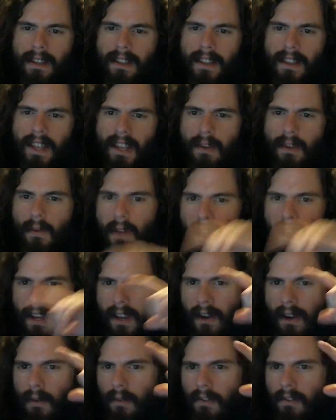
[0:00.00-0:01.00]
that you can
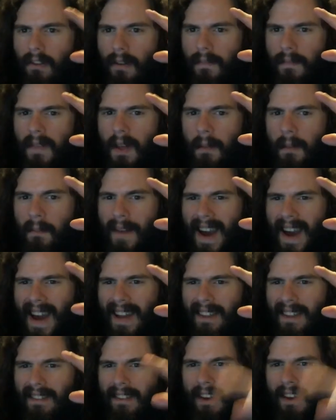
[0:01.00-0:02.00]
know something
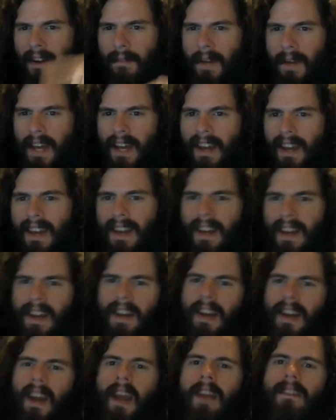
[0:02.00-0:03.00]
bad is coming
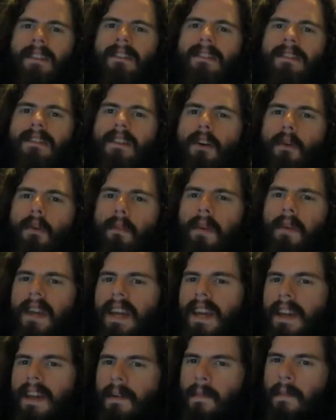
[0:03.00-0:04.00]
and still
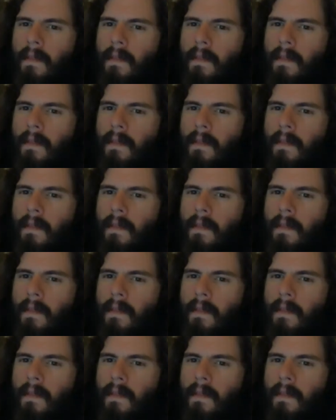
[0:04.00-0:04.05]
be